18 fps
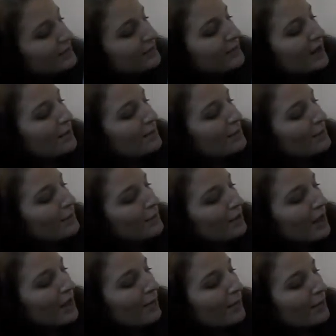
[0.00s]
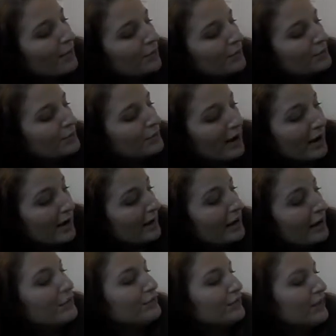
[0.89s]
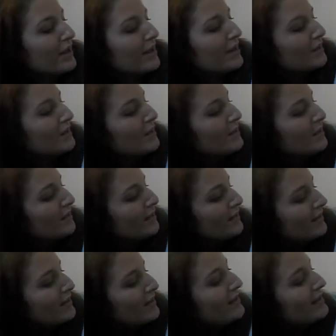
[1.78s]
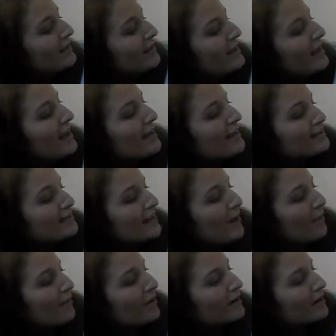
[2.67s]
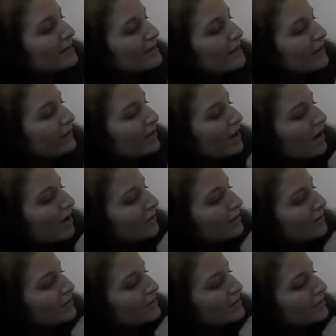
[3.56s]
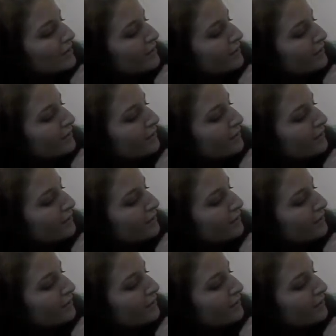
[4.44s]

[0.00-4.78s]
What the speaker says: has flammable chemicals by a flame, and he's not wearing his safety goggles.